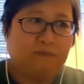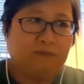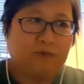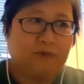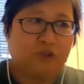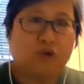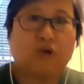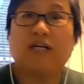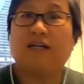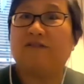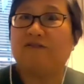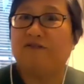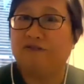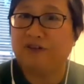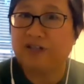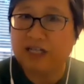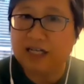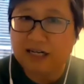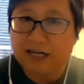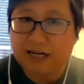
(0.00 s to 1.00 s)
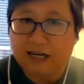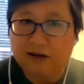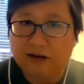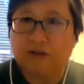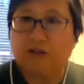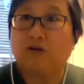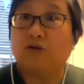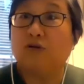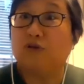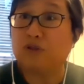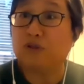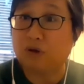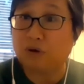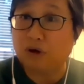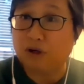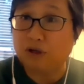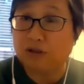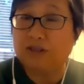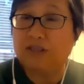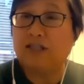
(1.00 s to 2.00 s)
try and figure out also
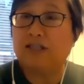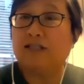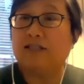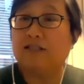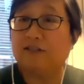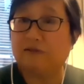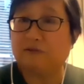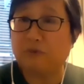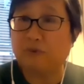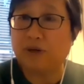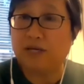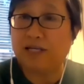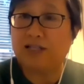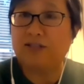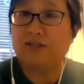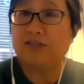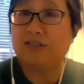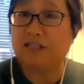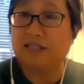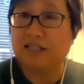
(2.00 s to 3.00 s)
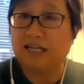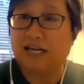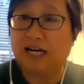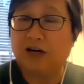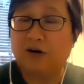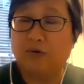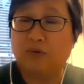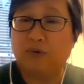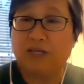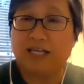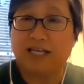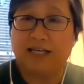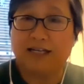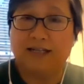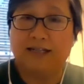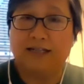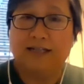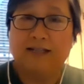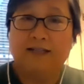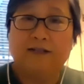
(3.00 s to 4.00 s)
alternative ways in how we can
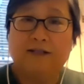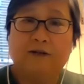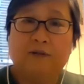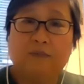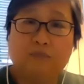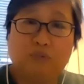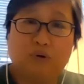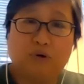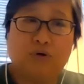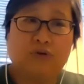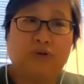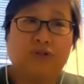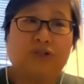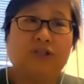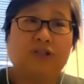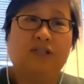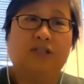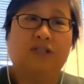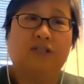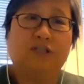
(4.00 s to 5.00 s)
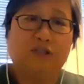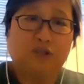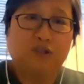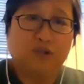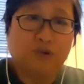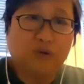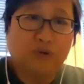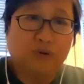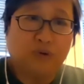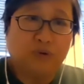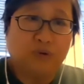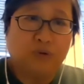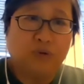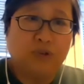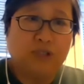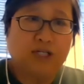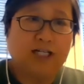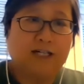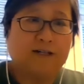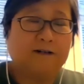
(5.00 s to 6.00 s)
both do
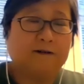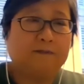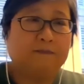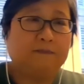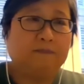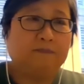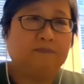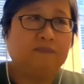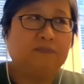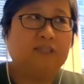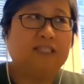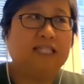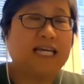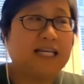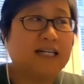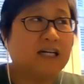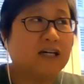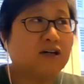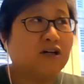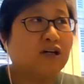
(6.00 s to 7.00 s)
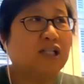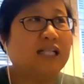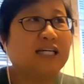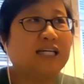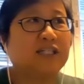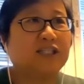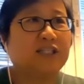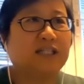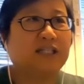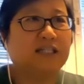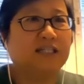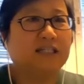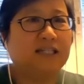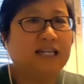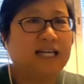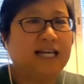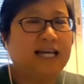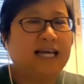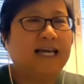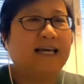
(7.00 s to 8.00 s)
data collection
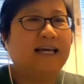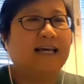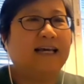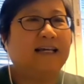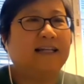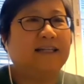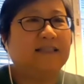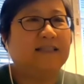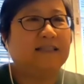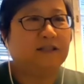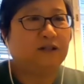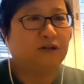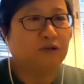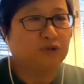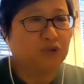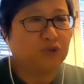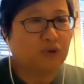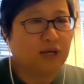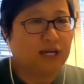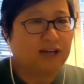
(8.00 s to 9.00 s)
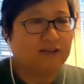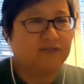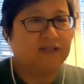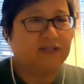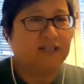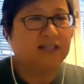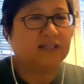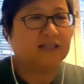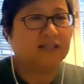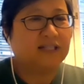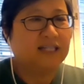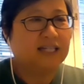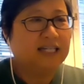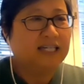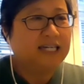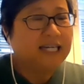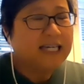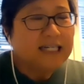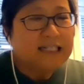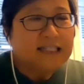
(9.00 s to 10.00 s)
and also have this
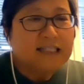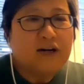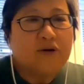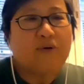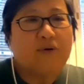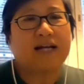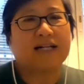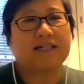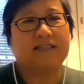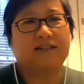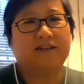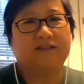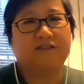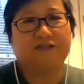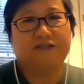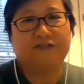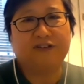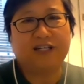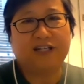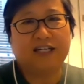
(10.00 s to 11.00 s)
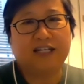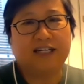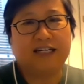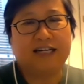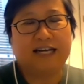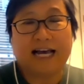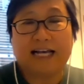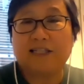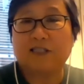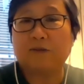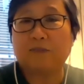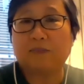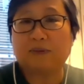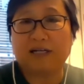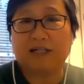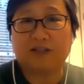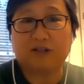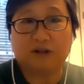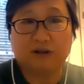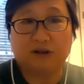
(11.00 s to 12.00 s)
interactive
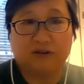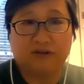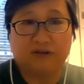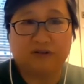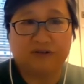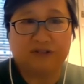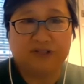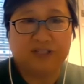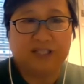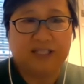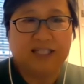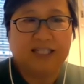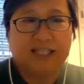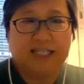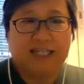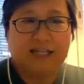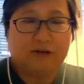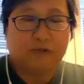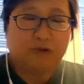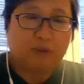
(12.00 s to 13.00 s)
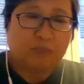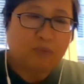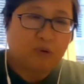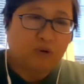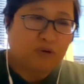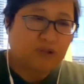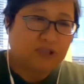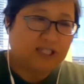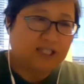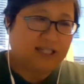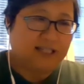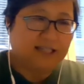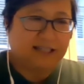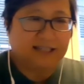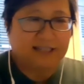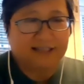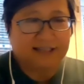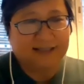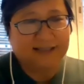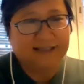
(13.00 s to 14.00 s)
aspect of and reporting
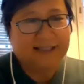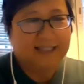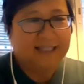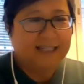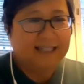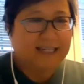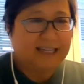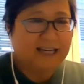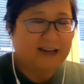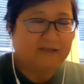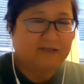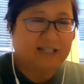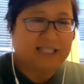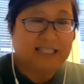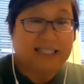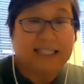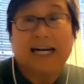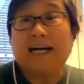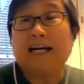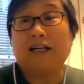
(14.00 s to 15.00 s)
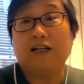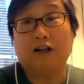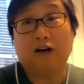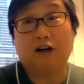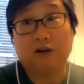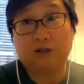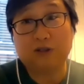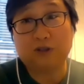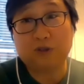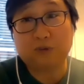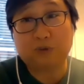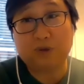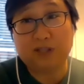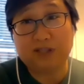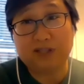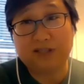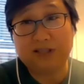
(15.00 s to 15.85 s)
and having dialogues with